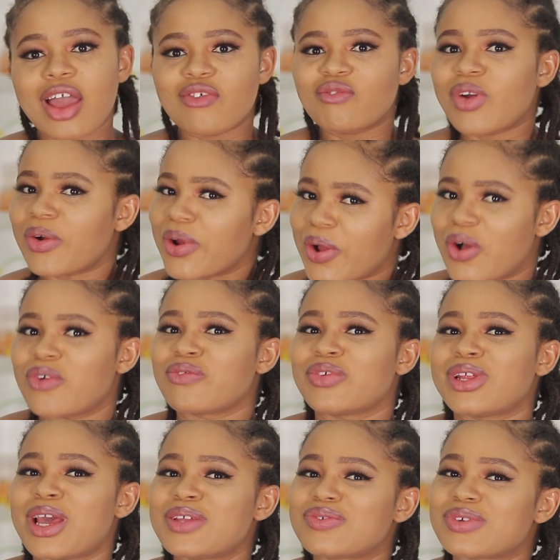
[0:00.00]
very
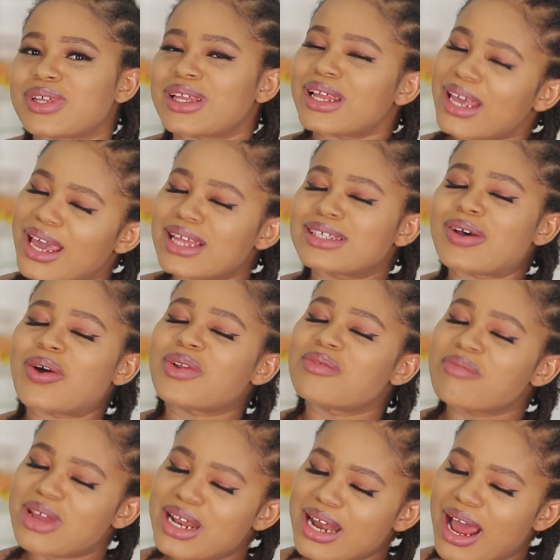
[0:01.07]
confident with it
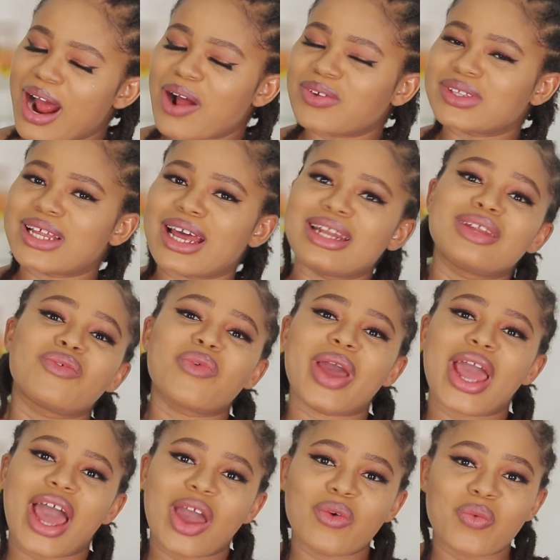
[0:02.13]
on me now than the
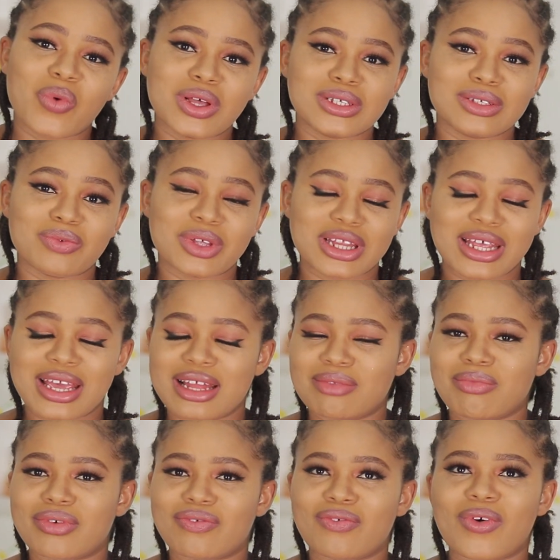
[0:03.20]
way I was with
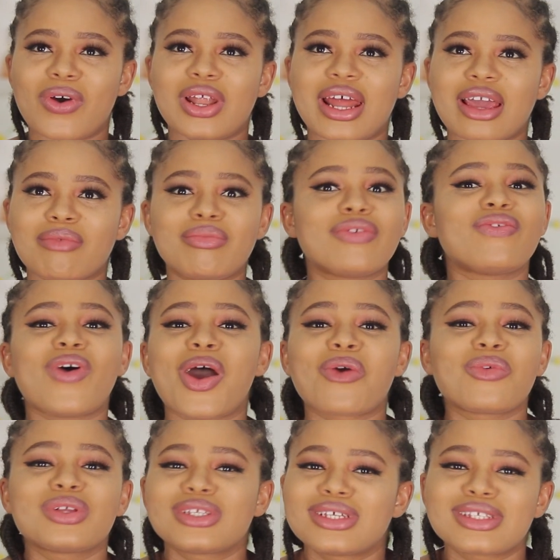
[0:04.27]
it before. Like, before I
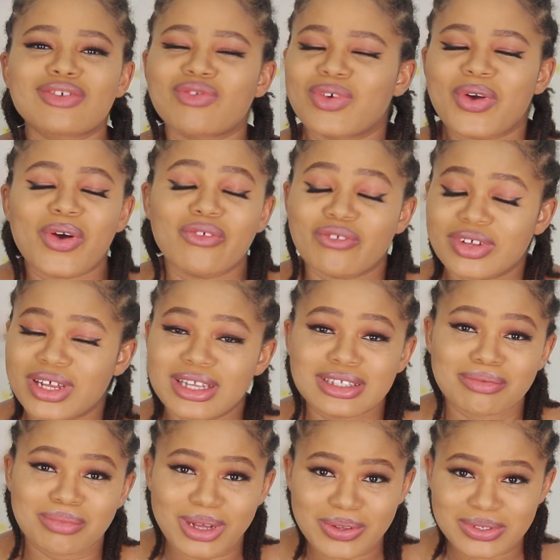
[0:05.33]
wasn't even confident
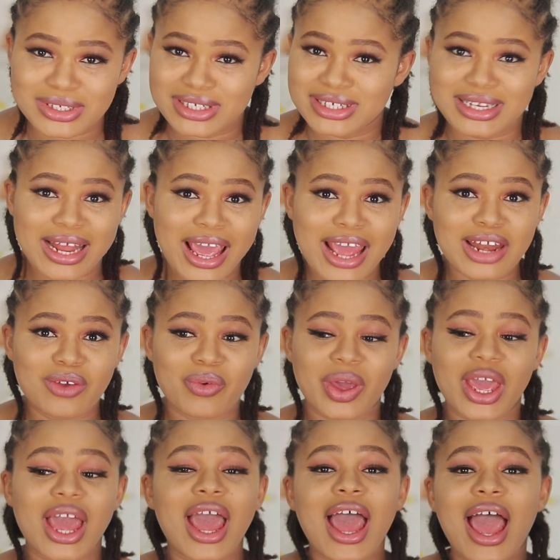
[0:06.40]
about it in any
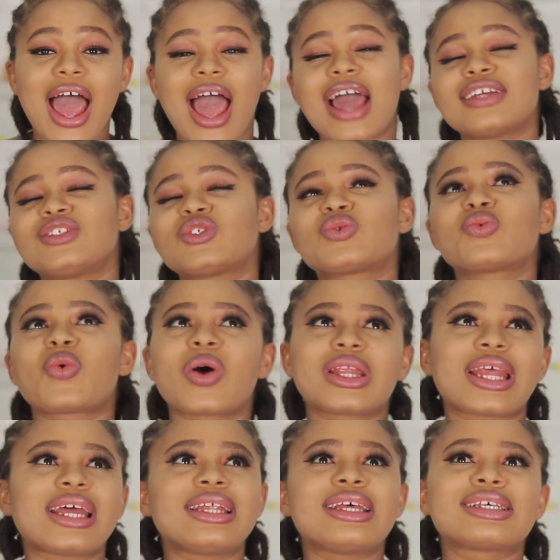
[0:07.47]
way. I just
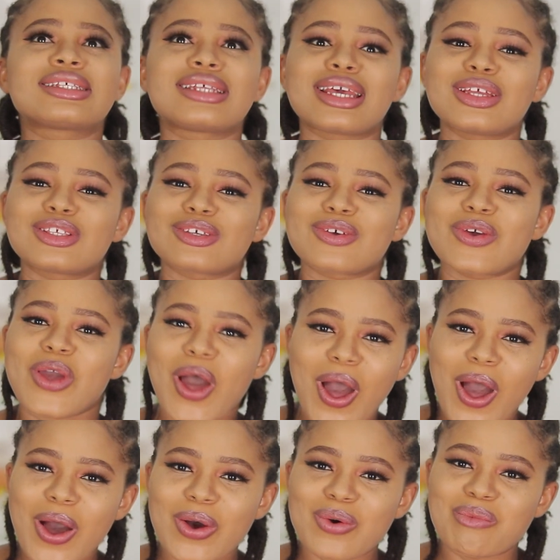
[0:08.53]
wanted this thing to
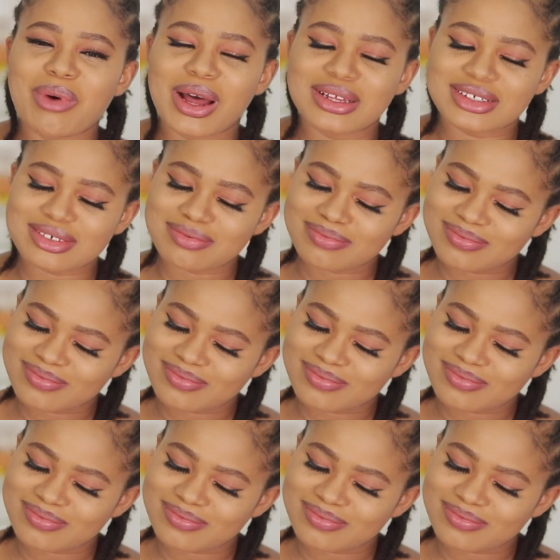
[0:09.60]
go, but